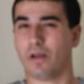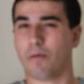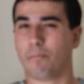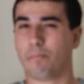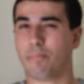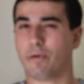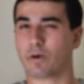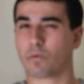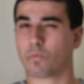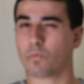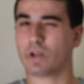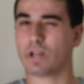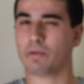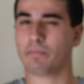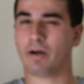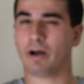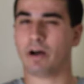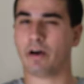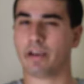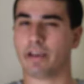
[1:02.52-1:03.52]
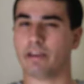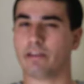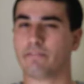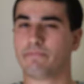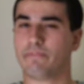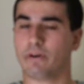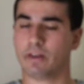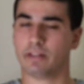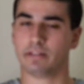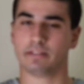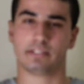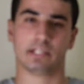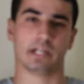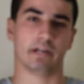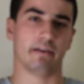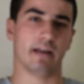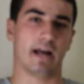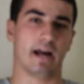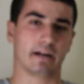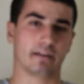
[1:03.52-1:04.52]
But what about
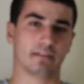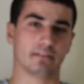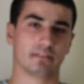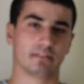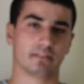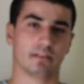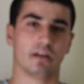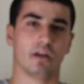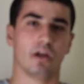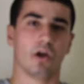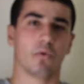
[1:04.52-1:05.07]
involuntary acts?